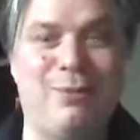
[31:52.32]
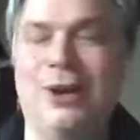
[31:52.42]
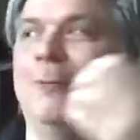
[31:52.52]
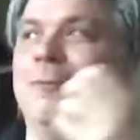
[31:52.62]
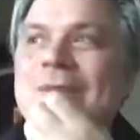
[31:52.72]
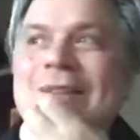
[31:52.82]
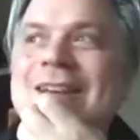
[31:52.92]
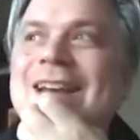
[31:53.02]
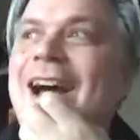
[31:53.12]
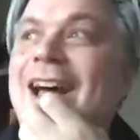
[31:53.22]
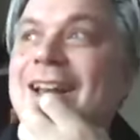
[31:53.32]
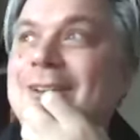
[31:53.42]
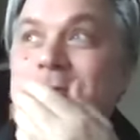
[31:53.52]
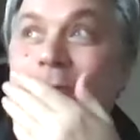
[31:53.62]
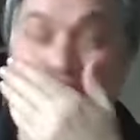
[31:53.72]
man.
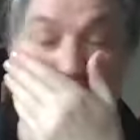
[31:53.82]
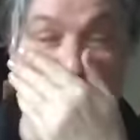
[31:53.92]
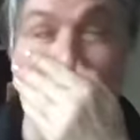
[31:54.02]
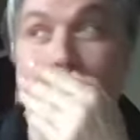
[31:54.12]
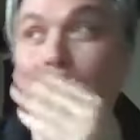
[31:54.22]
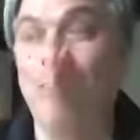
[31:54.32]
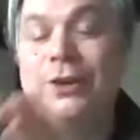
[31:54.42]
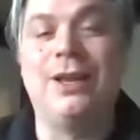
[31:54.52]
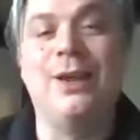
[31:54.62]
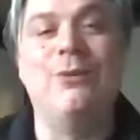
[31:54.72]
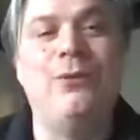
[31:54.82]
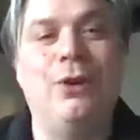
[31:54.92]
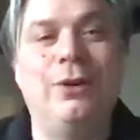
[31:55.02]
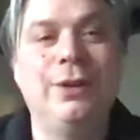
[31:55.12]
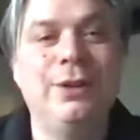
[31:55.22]
And nobody gave a
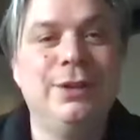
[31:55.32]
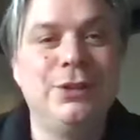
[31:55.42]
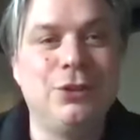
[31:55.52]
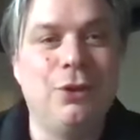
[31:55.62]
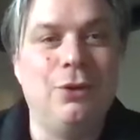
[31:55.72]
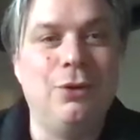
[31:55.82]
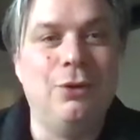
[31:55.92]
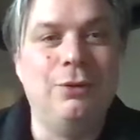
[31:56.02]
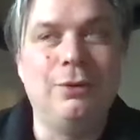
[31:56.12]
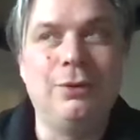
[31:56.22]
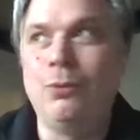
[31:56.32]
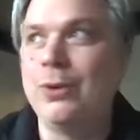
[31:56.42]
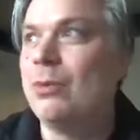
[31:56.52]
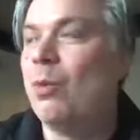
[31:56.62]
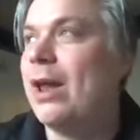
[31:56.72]
fuck. So
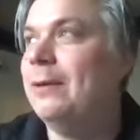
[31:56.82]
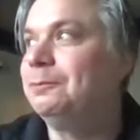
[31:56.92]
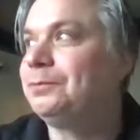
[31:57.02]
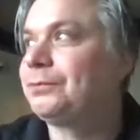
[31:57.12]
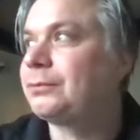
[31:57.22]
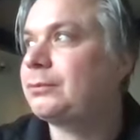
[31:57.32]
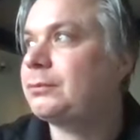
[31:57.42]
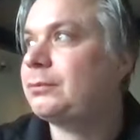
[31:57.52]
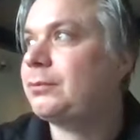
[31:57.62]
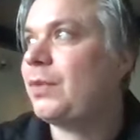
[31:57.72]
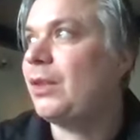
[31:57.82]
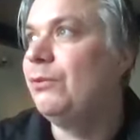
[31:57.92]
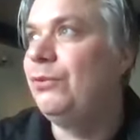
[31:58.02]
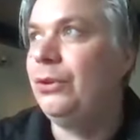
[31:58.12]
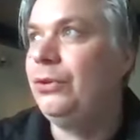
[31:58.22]
we went
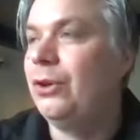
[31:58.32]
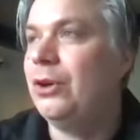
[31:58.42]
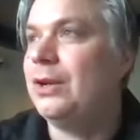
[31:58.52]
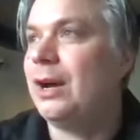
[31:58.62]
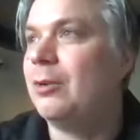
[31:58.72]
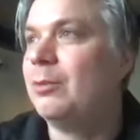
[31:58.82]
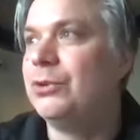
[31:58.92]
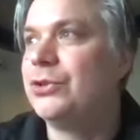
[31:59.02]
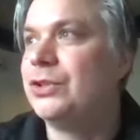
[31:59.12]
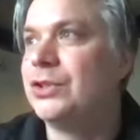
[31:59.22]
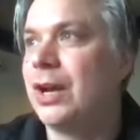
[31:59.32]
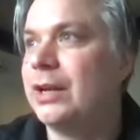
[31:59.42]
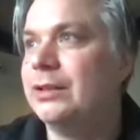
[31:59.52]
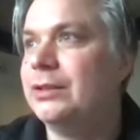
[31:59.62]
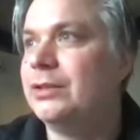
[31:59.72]
for the third album, just
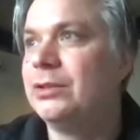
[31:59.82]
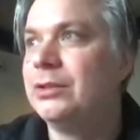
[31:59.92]
decided,